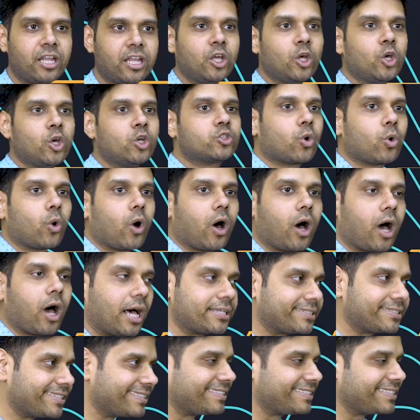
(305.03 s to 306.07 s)
So
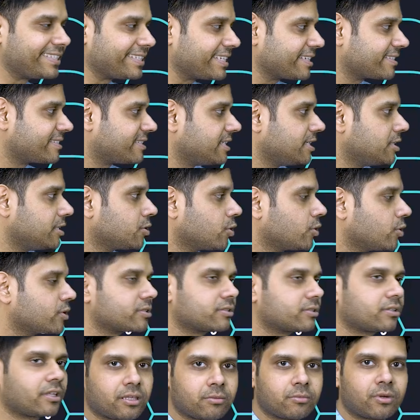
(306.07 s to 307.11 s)
assisting a CEO is
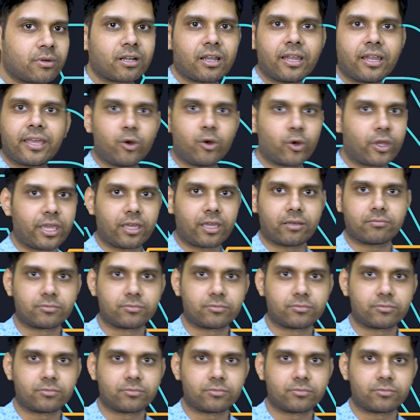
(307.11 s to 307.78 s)
nothing but like, okay,